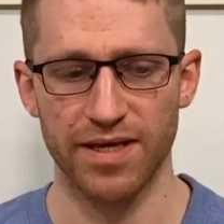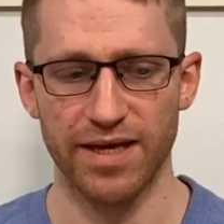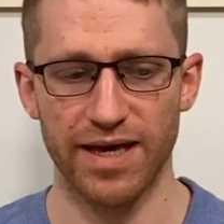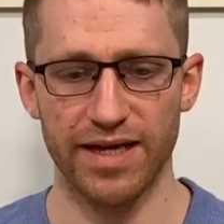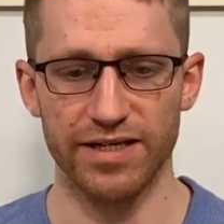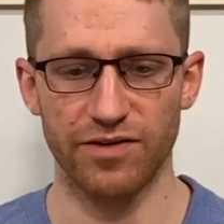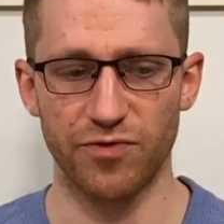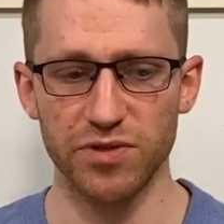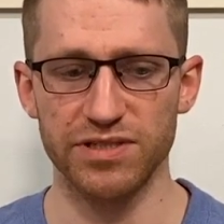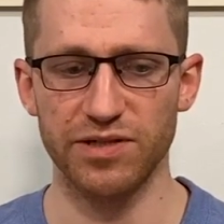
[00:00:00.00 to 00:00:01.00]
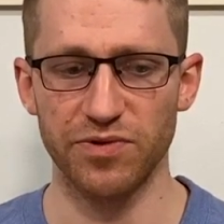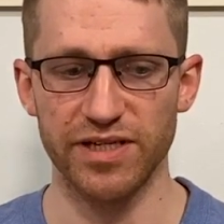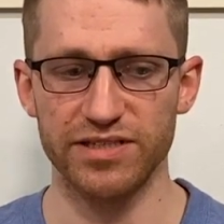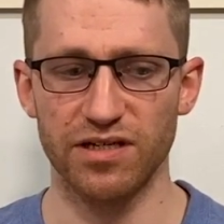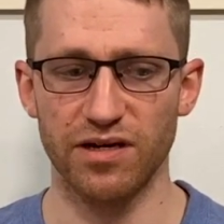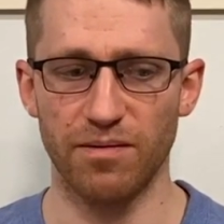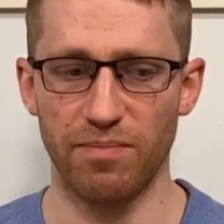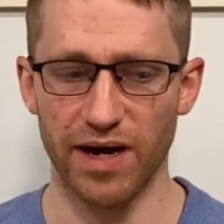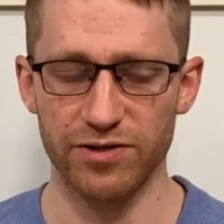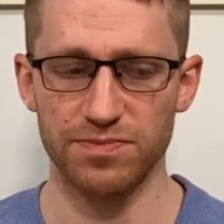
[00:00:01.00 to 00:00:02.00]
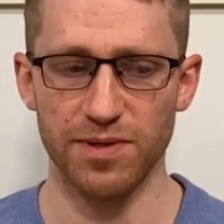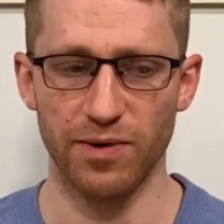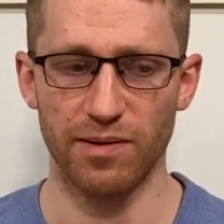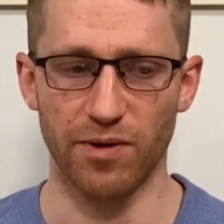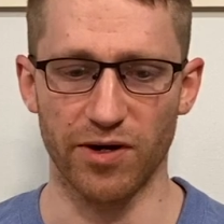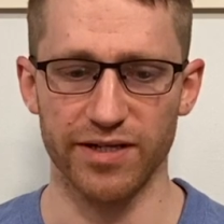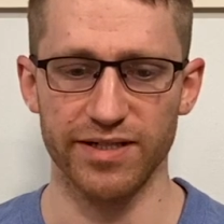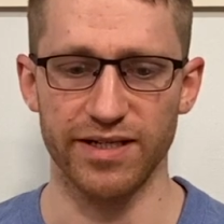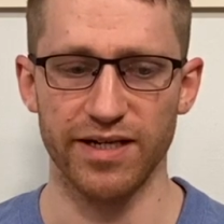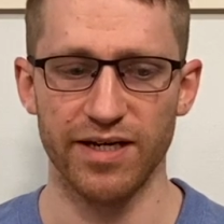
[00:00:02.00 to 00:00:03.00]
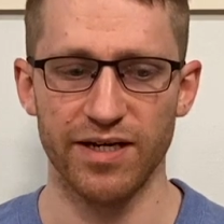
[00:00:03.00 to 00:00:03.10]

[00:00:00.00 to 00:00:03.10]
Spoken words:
And unfortunately, it really is a buyer's beware market, and